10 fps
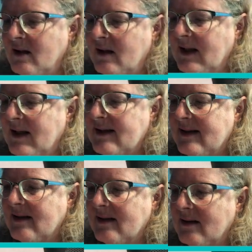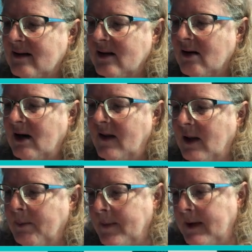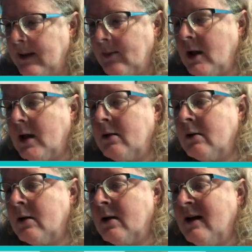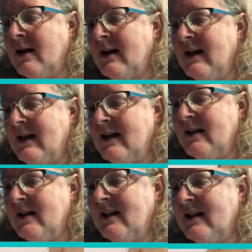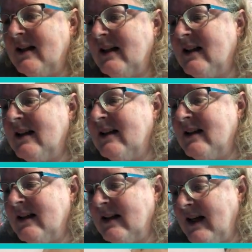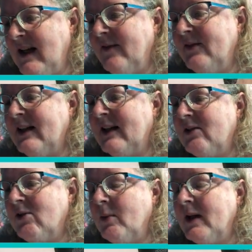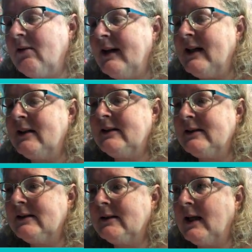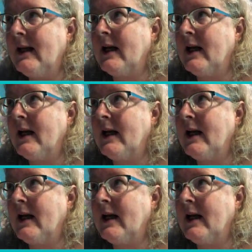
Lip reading: Yes. Sorry, I think I bumped the camera again. And I did it the wrong way around. And I